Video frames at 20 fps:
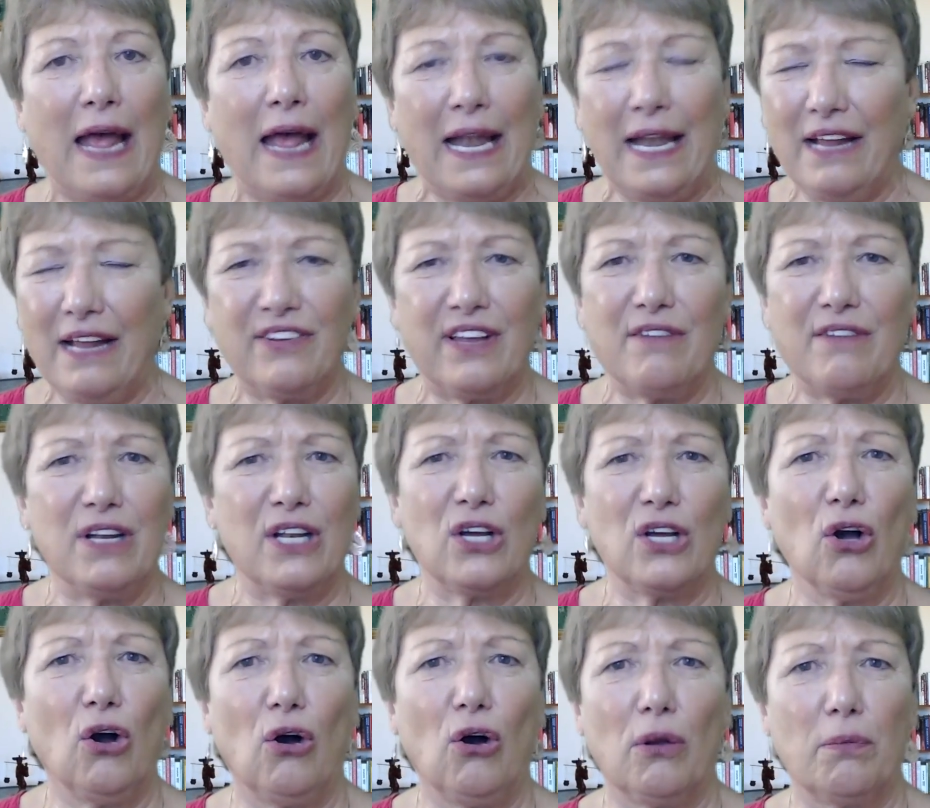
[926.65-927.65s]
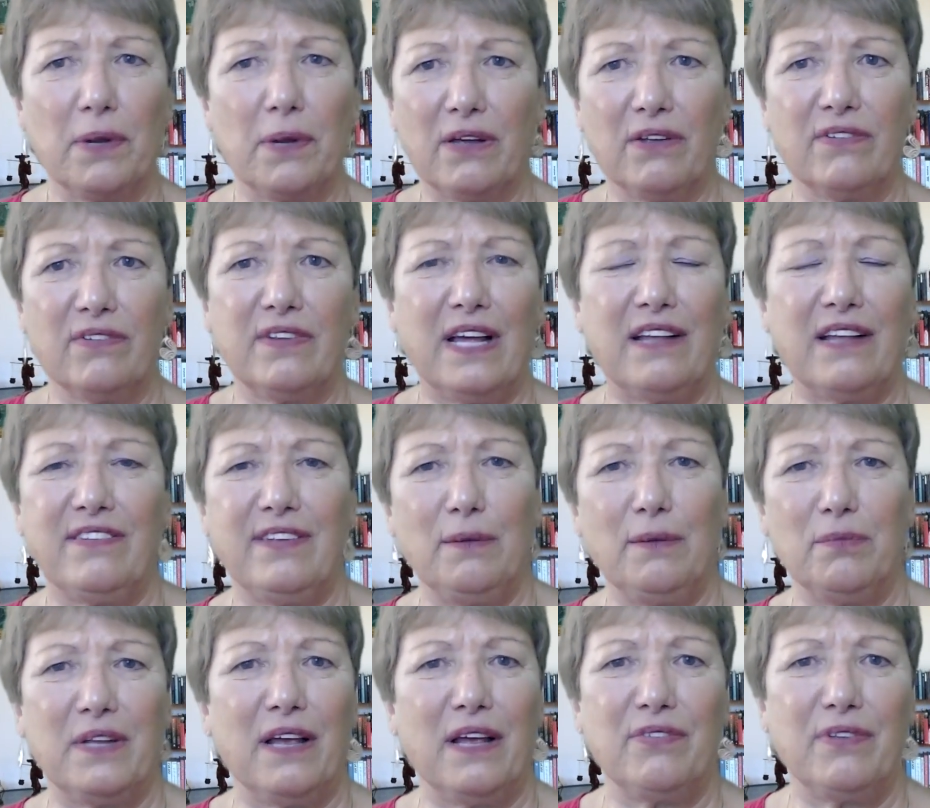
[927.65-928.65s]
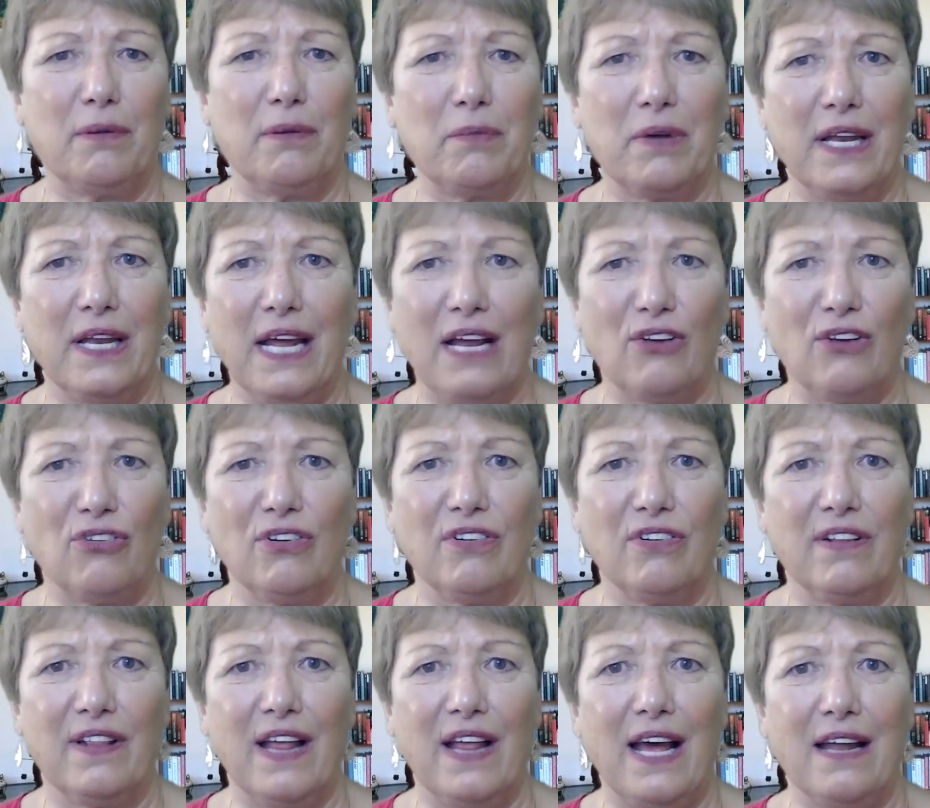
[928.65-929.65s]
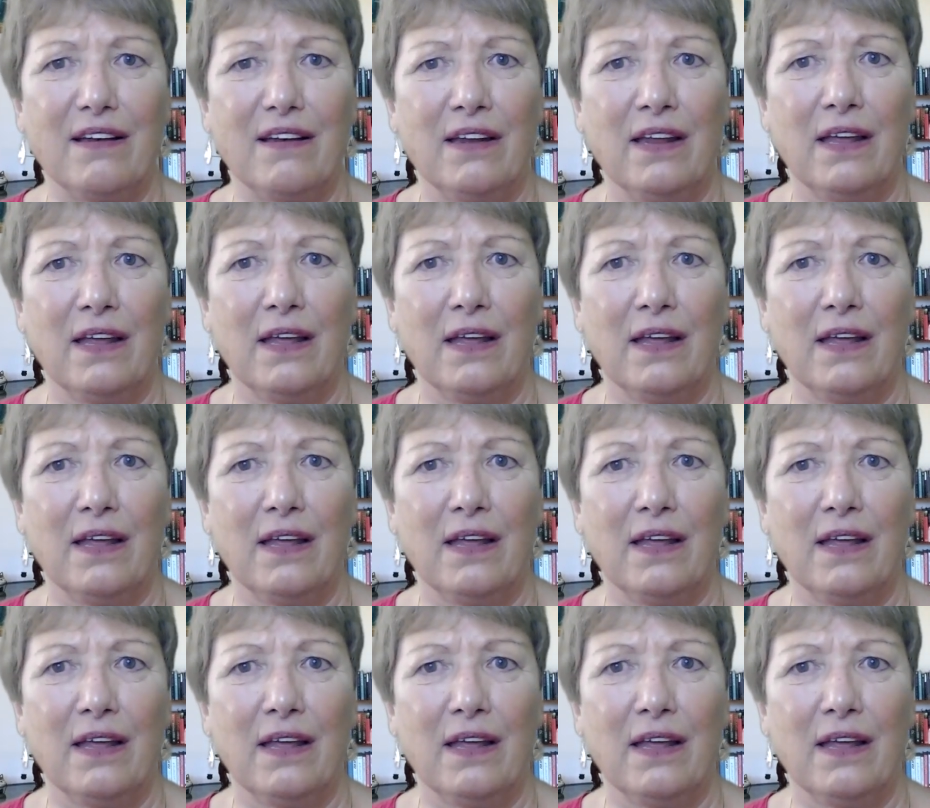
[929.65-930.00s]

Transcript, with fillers: And let's get rid of God because that seems to have some connection to that.